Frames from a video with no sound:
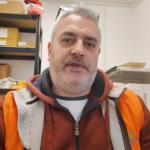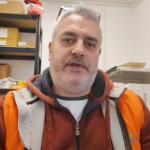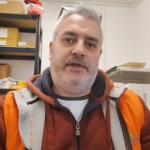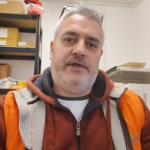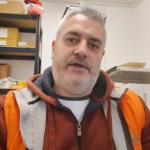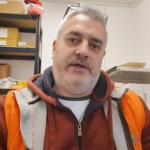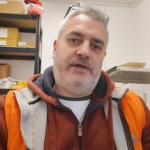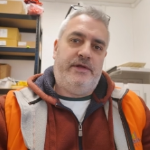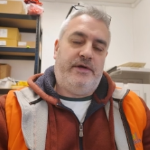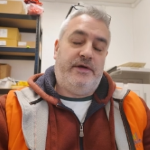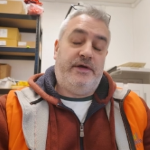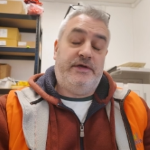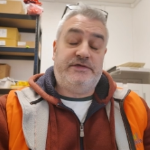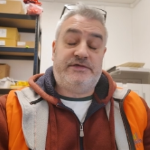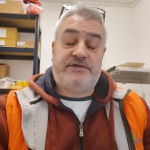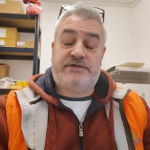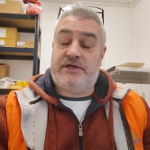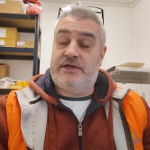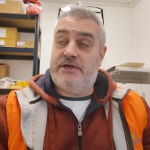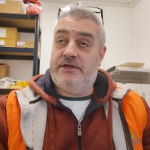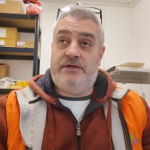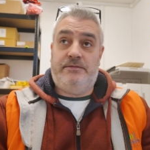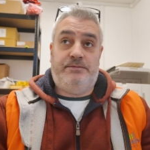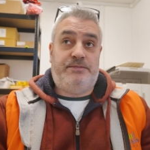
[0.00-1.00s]
You know, it's,
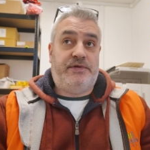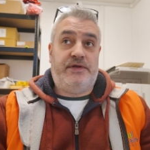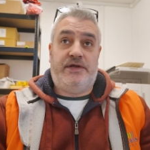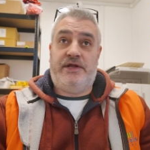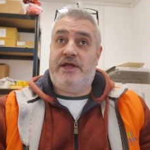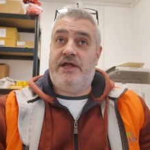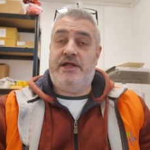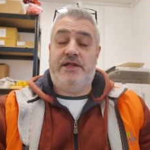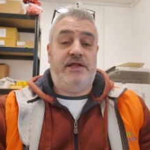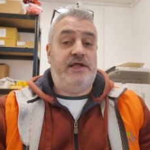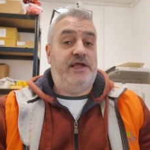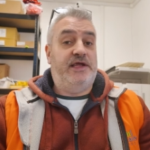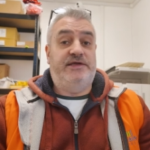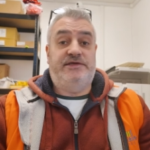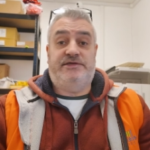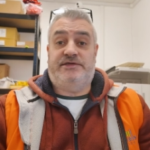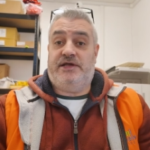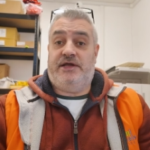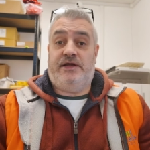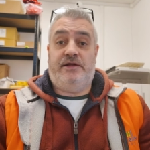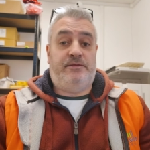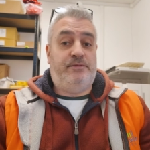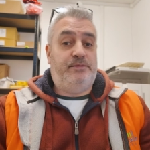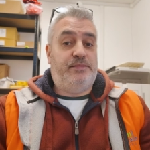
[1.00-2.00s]
but it ain't
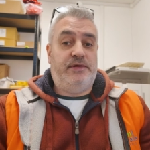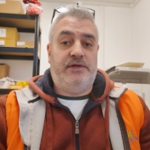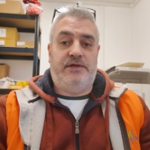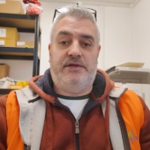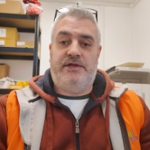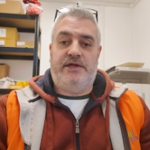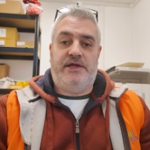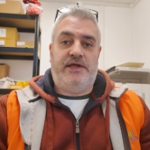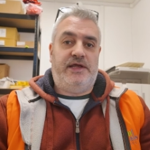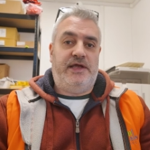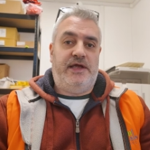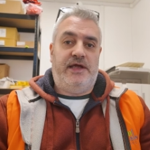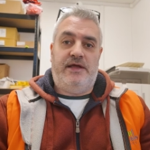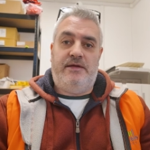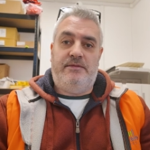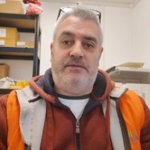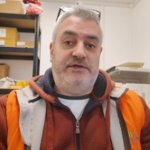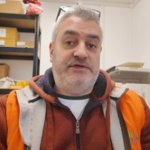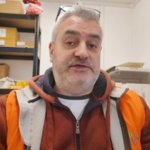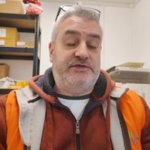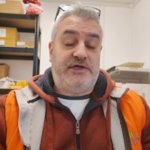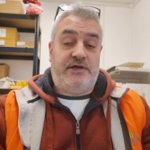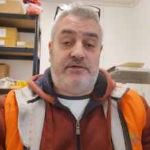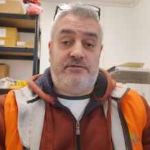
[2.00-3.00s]
easy. Building game
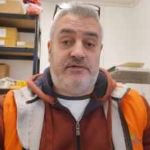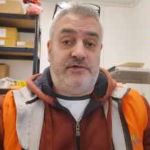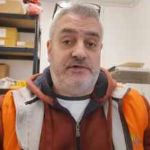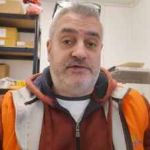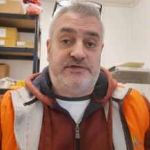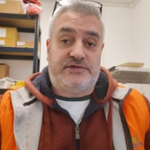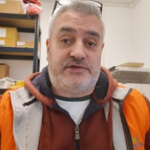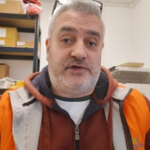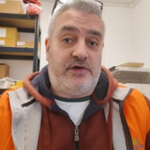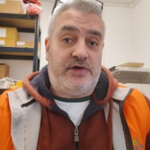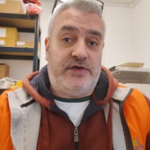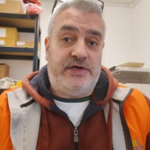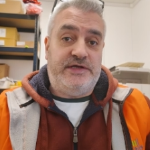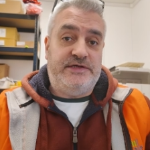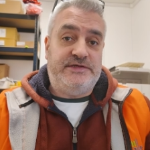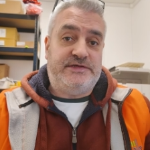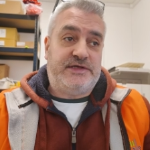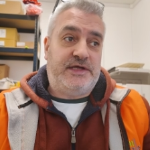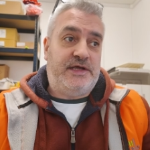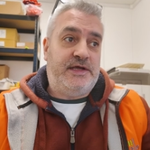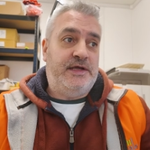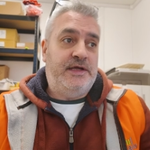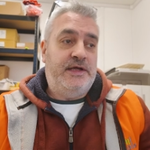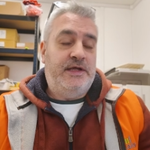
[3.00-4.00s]
in general is not
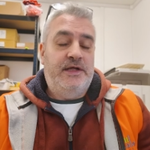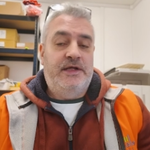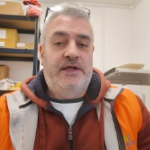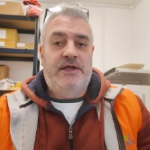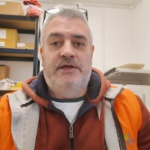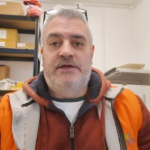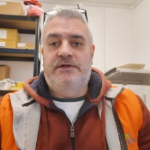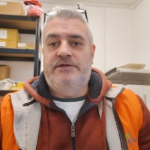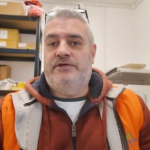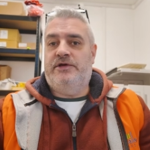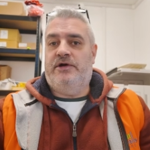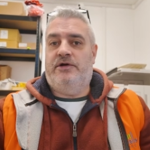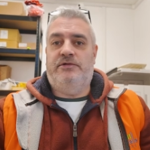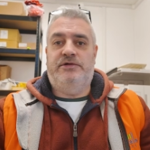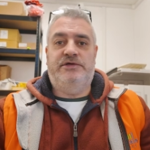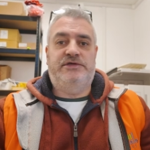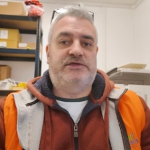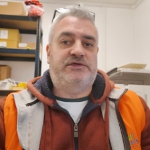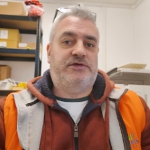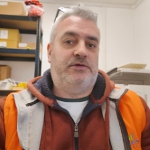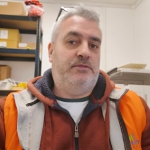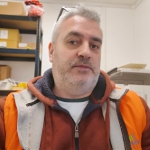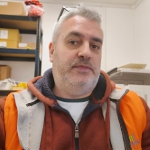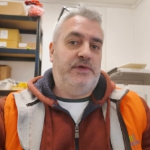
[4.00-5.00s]
easy. There's
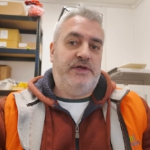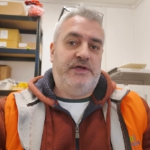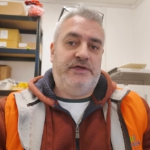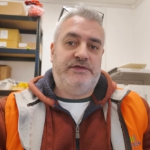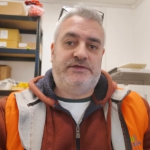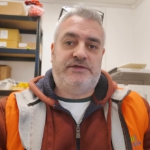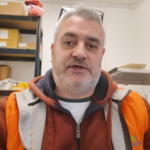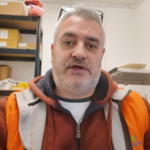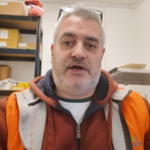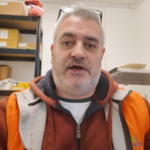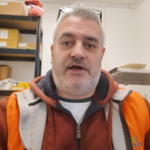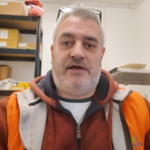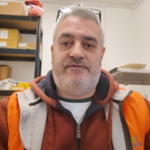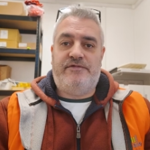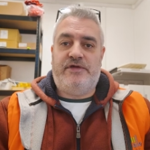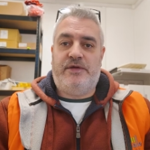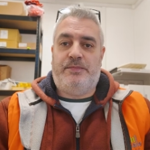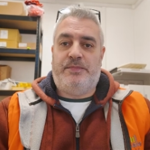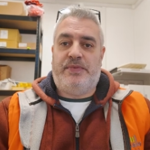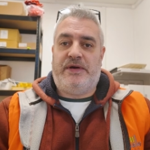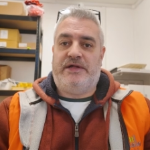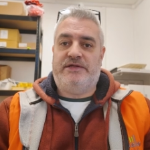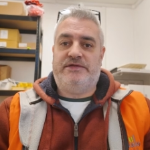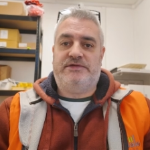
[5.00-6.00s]
always somebody trying to have
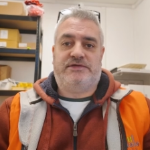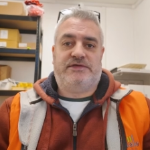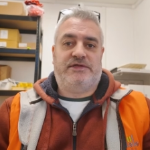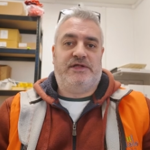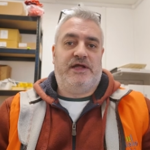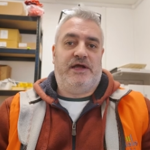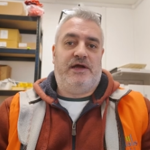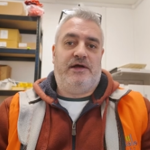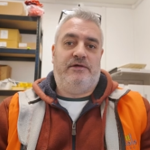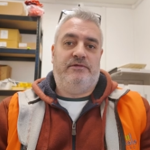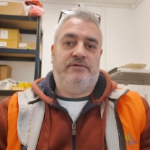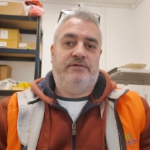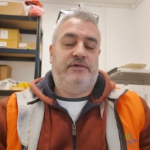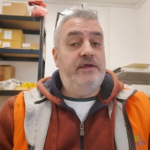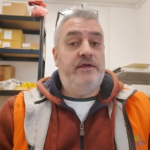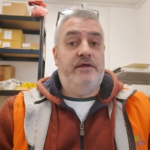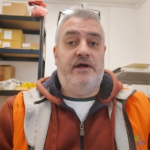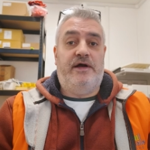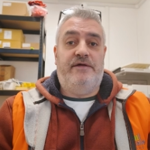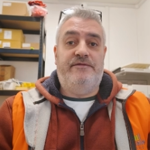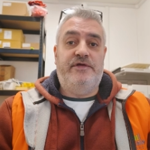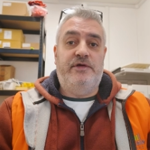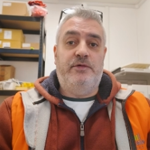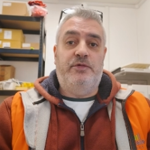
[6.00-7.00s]
your pants down. You
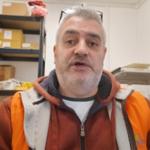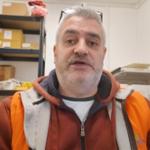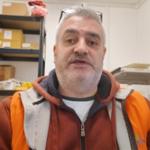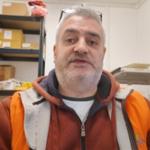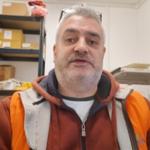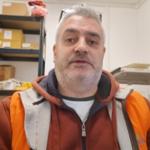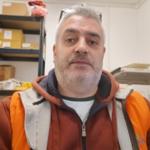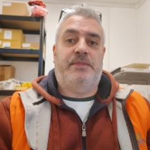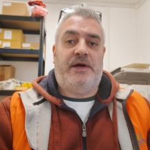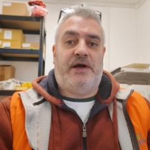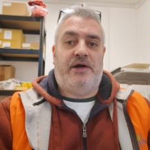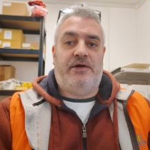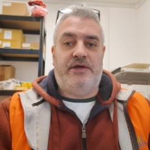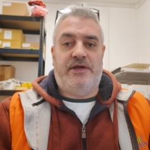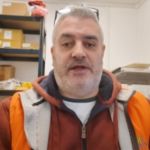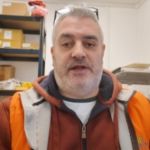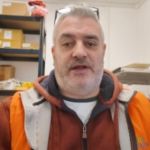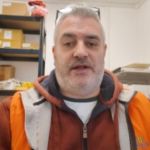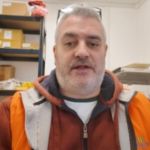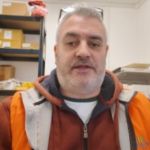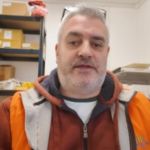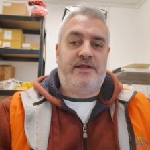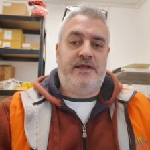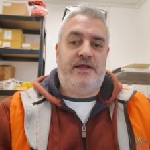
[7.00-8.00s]
got to have your wits about you,
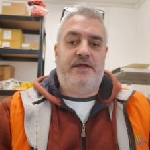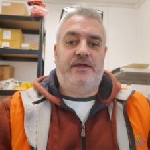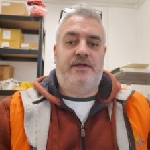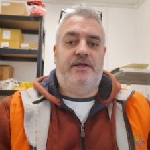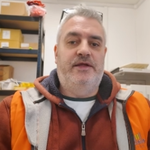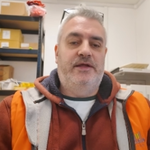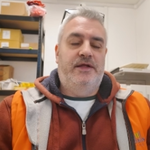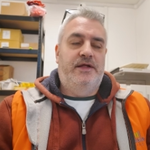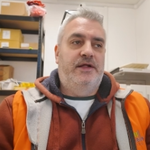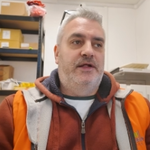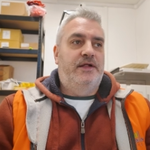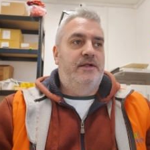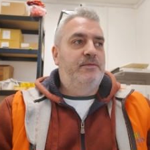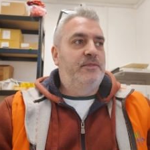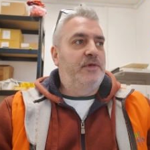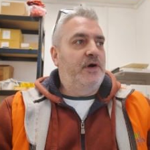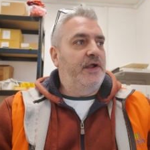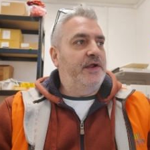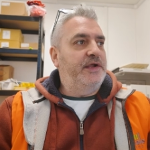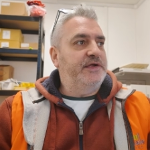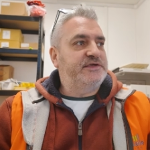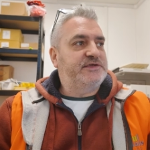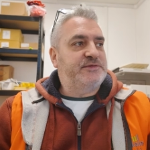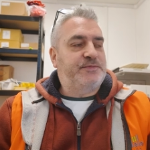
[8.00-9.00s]
and I think
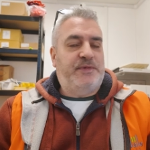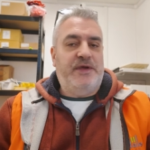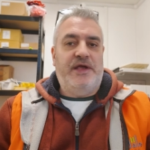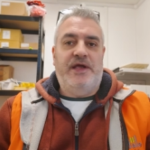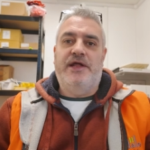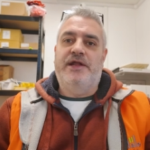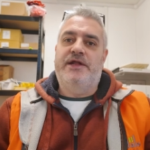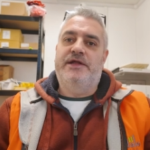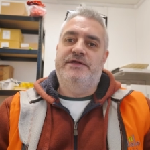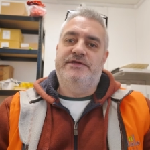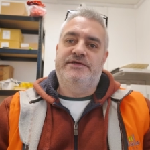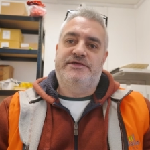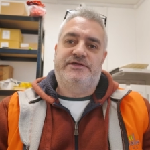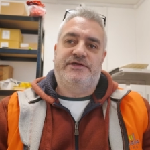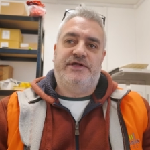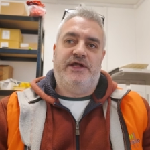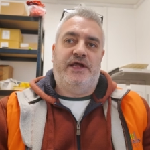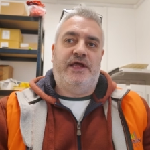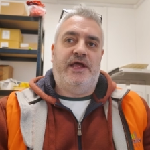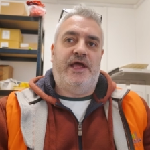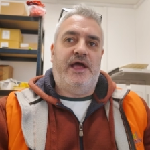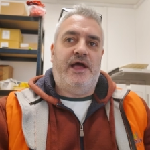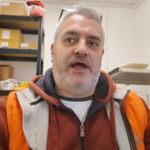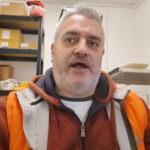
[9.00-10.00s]
more experience
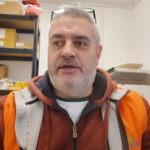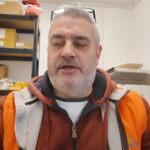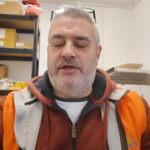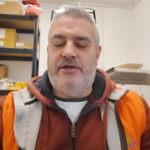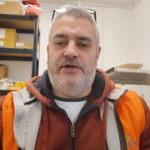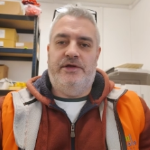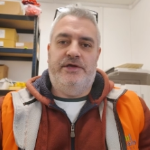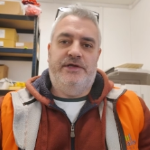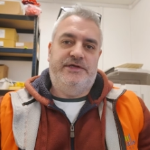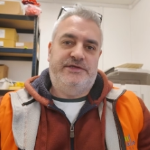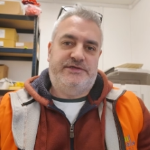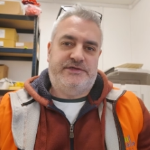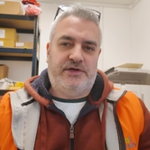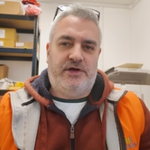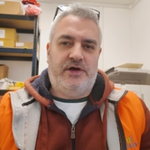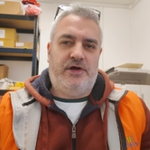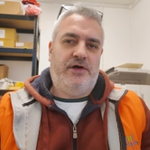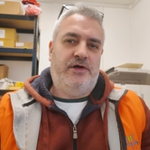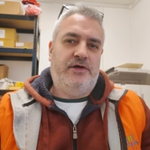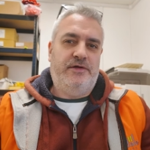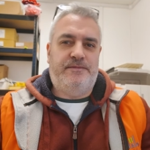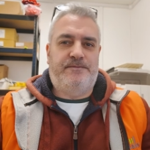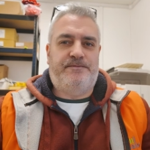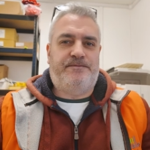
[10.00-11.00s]
you get, you know, you
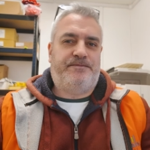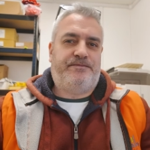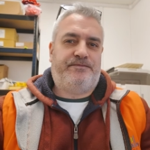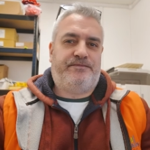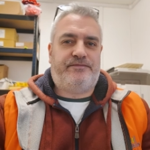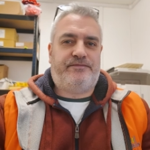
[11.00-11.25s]
sort of